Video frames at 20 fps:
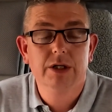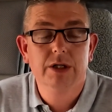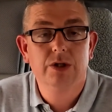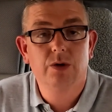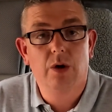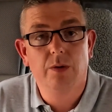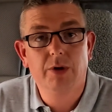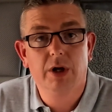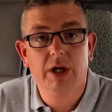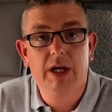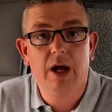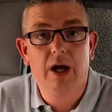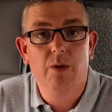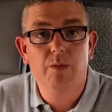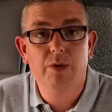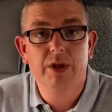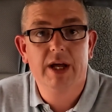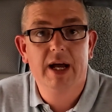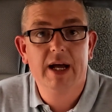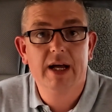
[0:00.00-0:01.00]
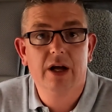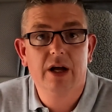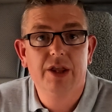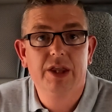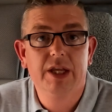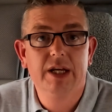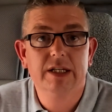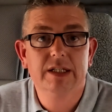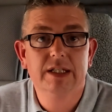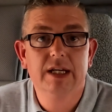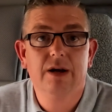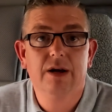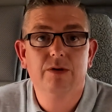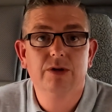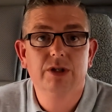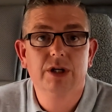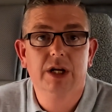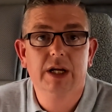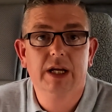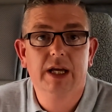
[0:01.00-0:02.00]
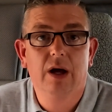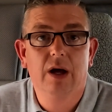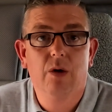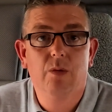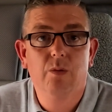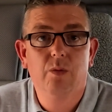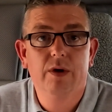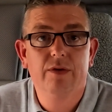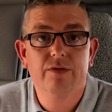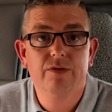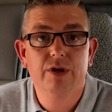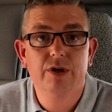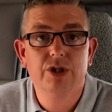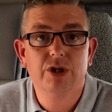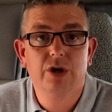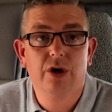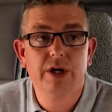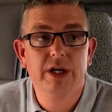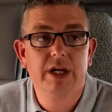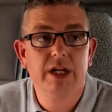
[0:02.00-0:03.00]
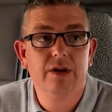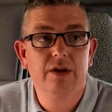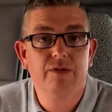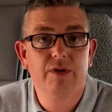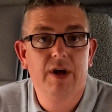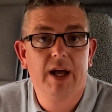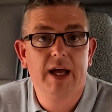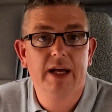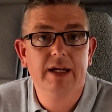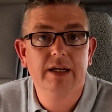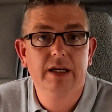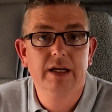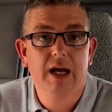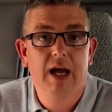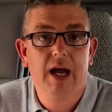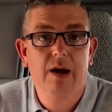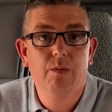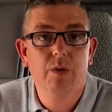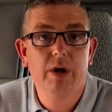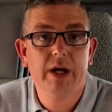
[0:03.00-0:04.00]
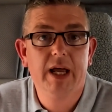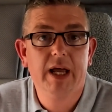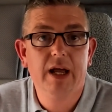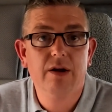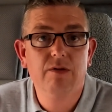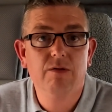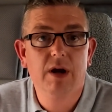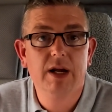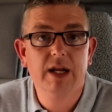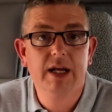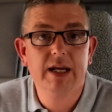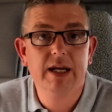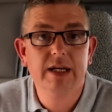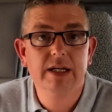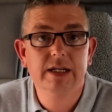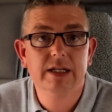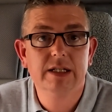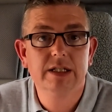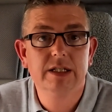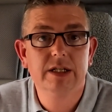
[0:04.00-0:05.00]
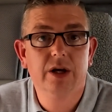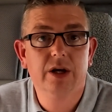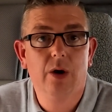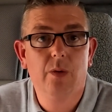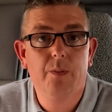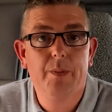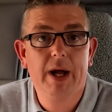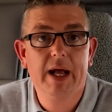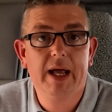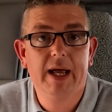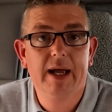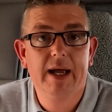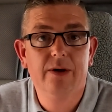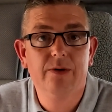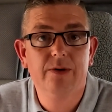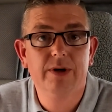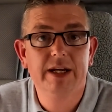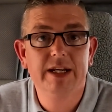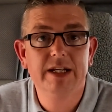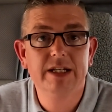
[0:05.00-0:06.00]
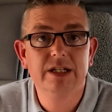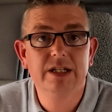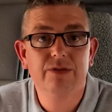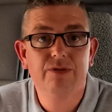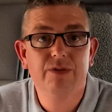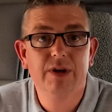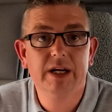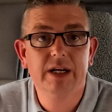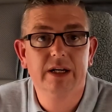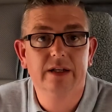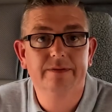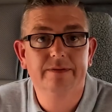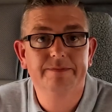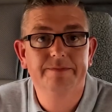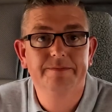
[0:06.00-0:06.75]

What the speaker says: So I'm going to get on with that. I think Sarah's going to get on with tidying the van, and we're getting ready to go back out in Sofia.